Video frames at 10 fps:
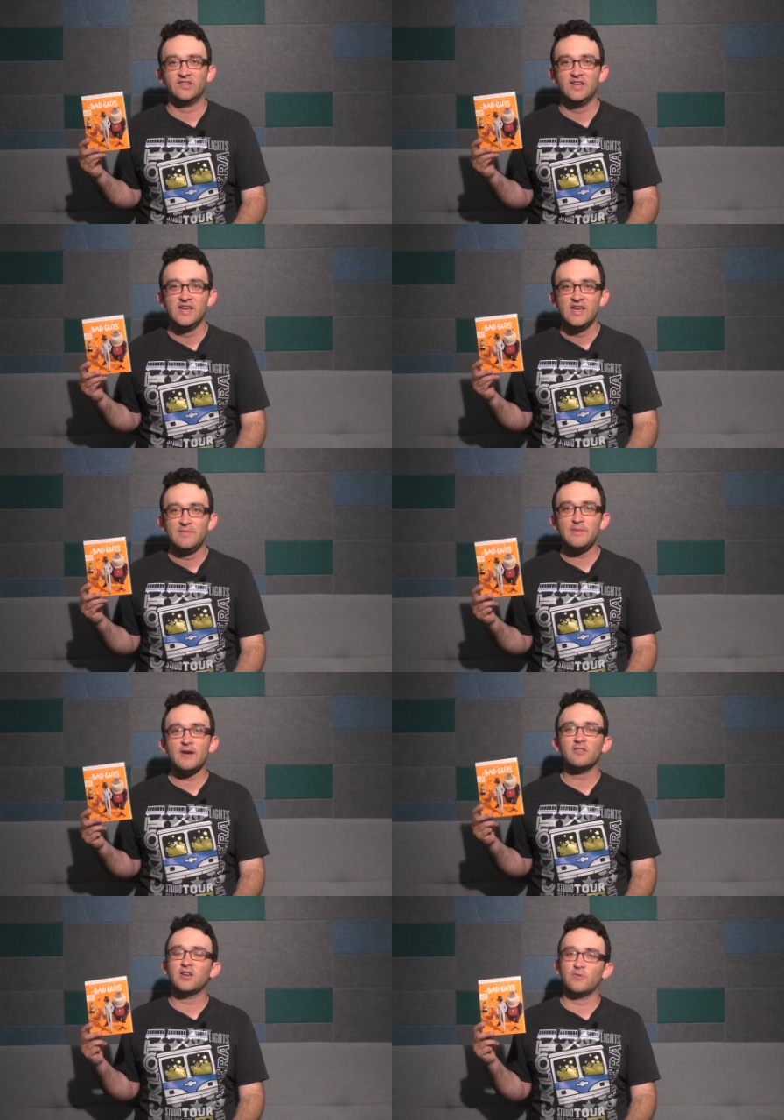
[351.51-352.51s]
Uh,
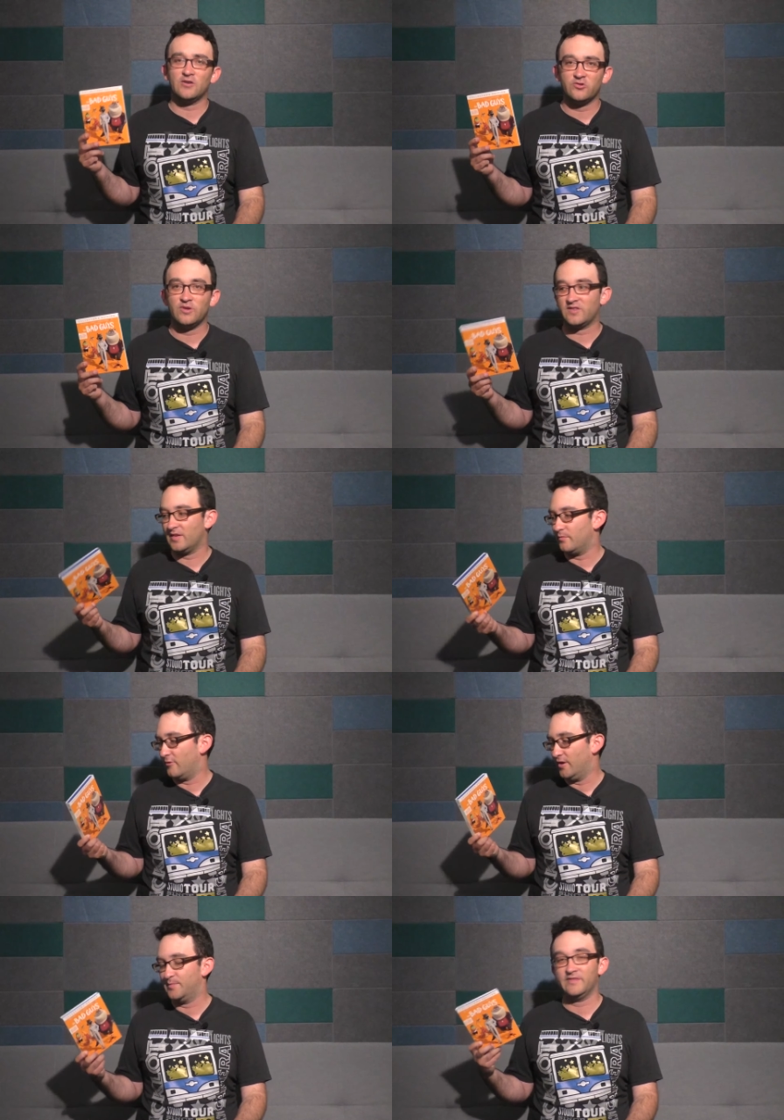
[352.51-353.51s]
maybe I'll get around to it at some point,